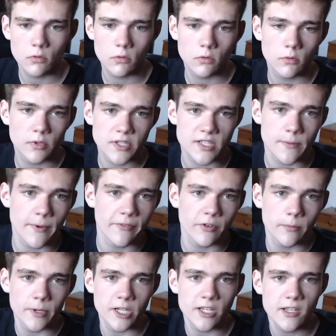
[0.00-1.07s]
What's up,
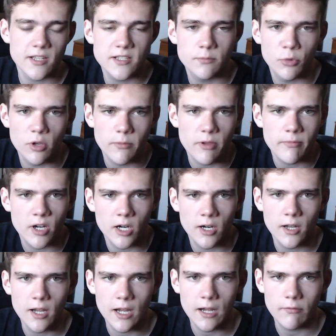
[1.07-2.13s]
everybody? It's your boy Meme here.
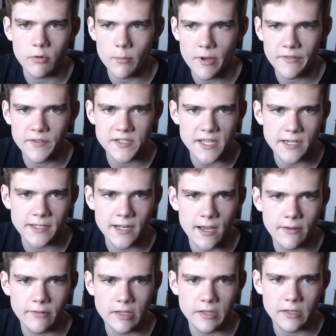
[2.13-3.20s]
For breakfast, I didn't
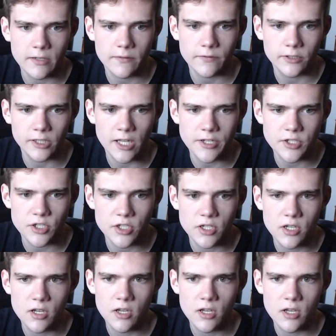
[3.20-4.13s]
have anything. For lunch,